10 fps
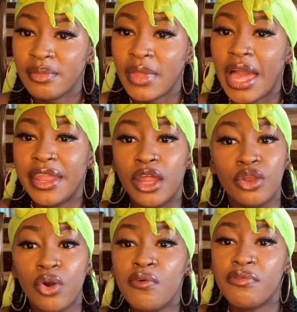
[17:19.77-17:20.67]
And I
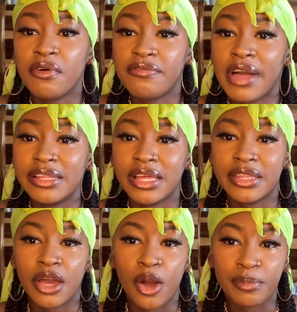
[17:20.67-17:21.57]
know for a fact that
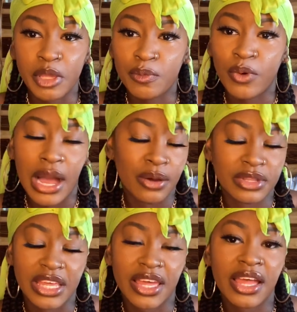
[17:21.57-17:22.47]
there are people out
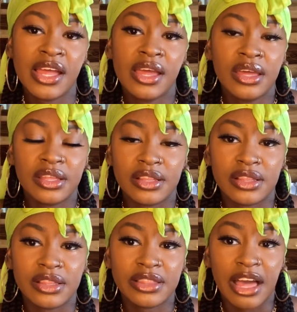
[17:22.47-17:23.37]
there
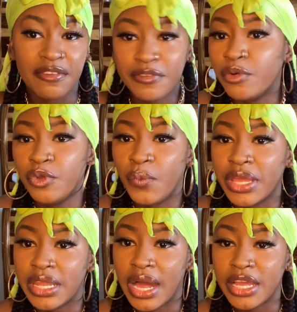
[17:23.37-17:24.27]
that feel the way
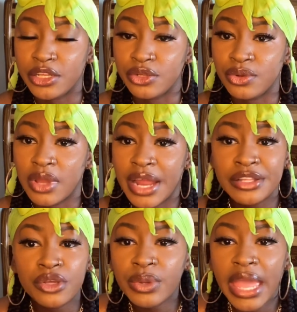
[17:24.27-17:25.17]
that I do. And it's
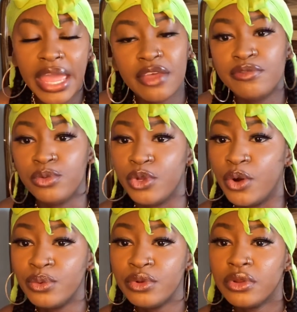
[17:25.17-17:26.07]
okay if you
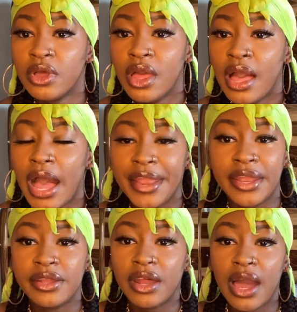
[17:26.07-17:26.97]
don't.
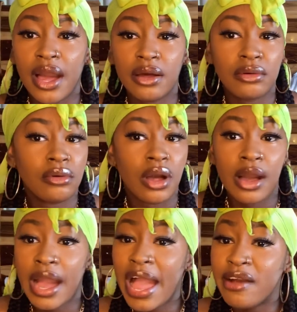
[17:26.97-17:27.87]
And
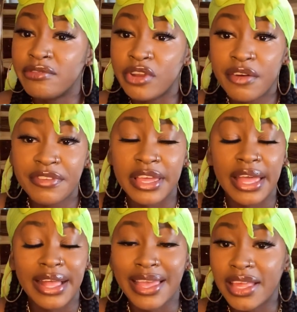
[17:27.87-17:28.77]
I have nothing
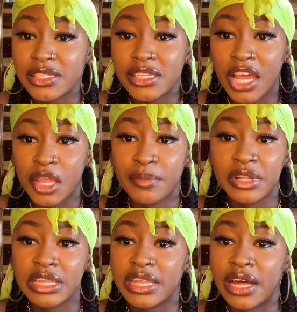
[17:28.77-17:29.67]
against
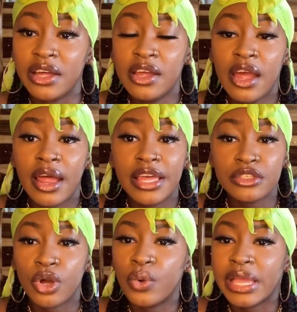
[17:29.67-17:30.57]
anybody that is
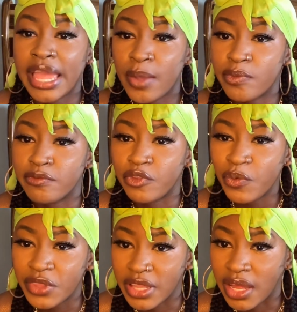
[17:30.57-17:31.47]
okay with
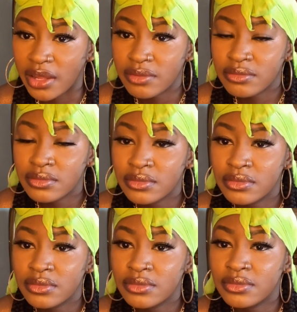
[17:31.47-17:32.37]
doing that.
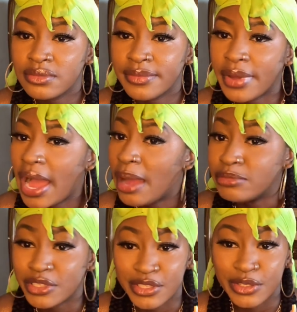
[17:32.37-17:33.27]
I'm
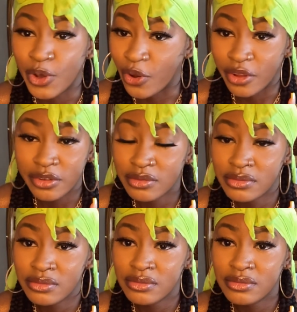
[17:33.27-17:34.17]
just not.
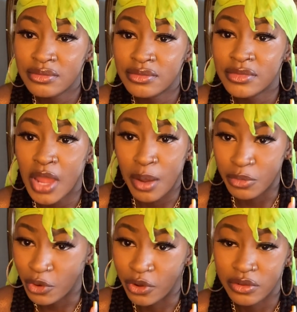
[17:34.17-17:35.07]
I'm
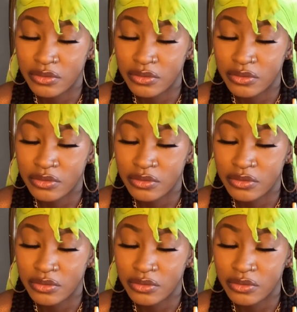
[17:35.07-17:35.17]
not.